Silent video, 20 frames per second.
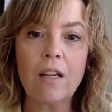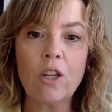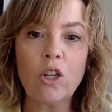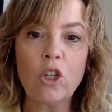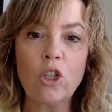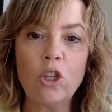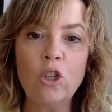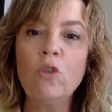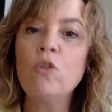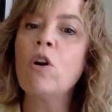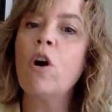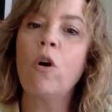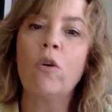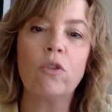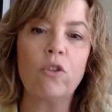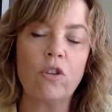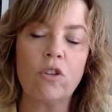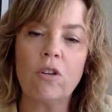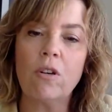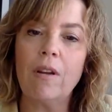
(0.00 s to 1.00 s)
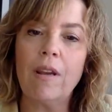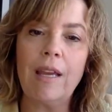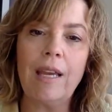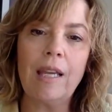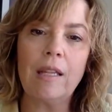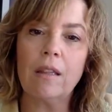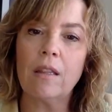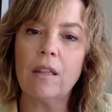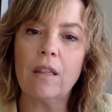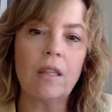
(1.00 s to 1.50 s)
you don't
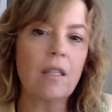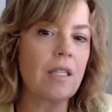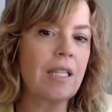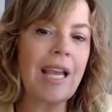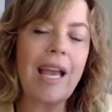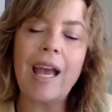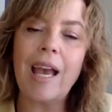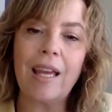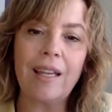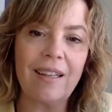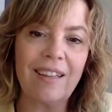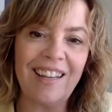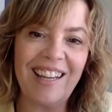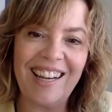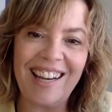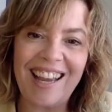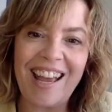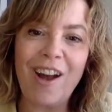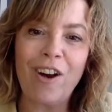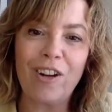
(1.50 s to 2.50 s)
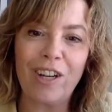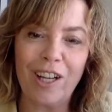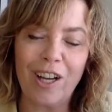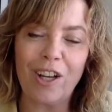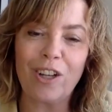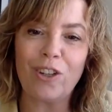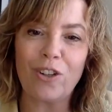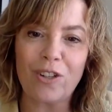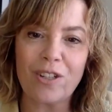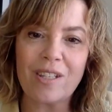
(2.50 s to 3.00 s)
hit 10 in counting
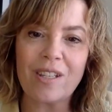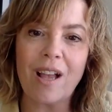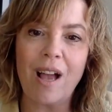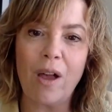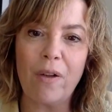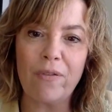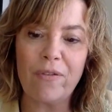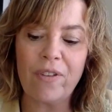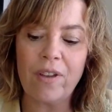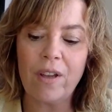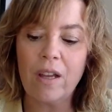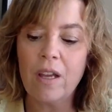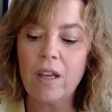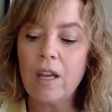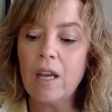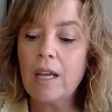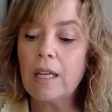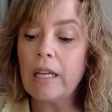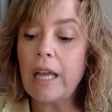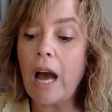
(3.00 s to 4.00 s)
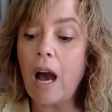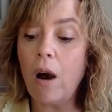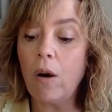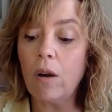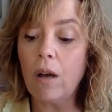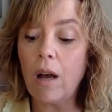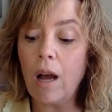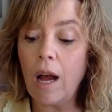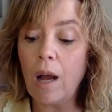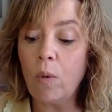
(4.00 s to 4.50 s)
on yourself? Now,
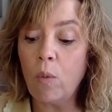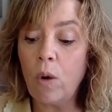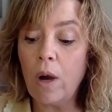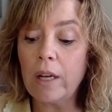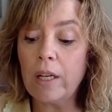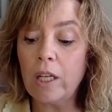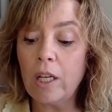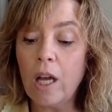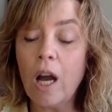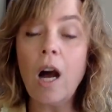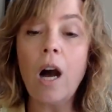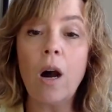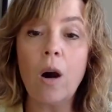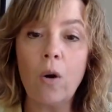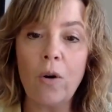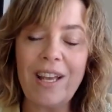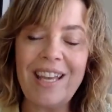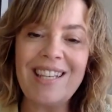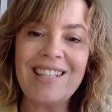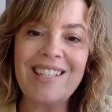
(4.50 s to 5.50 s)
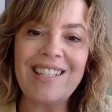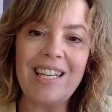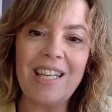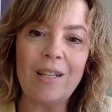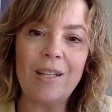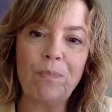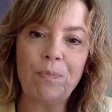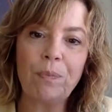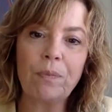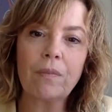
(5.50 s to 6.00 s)
I want to know,
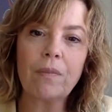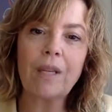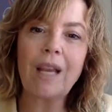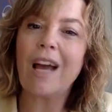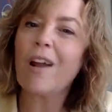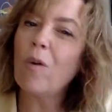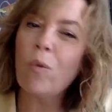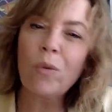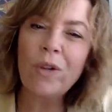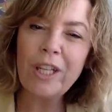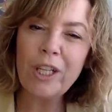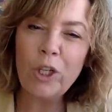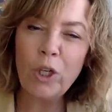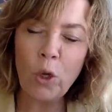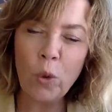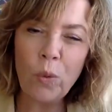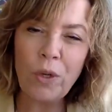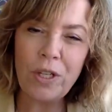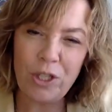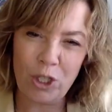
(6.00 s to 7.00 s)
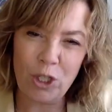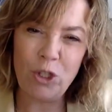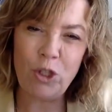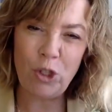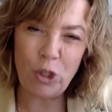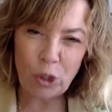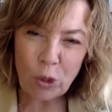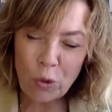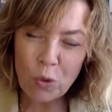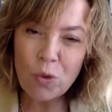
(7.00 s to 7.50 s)
I don't really know what to
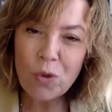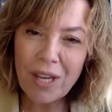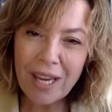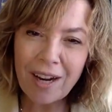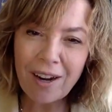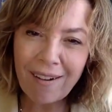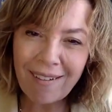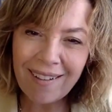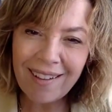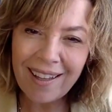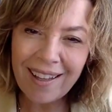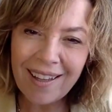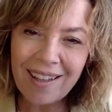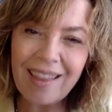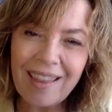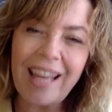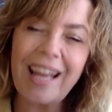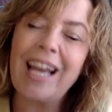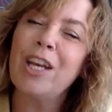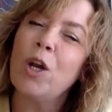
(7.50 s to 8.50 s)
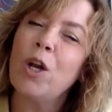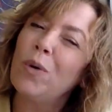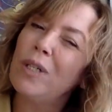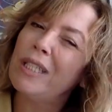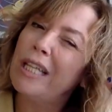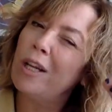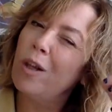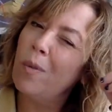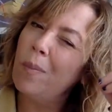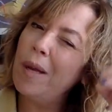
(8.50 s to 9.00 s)
do, Carolyn. Like, I know a
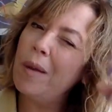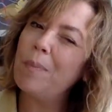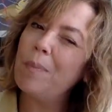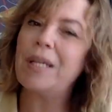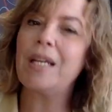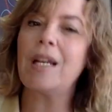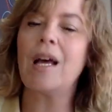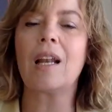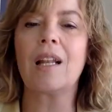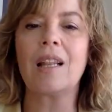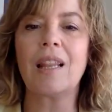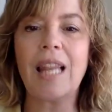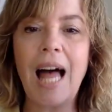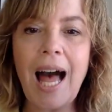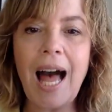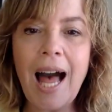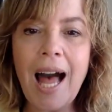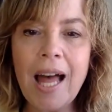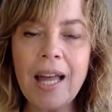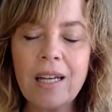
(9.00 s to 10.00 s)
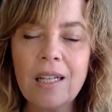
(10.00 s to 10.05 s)
little bit, but not a lot.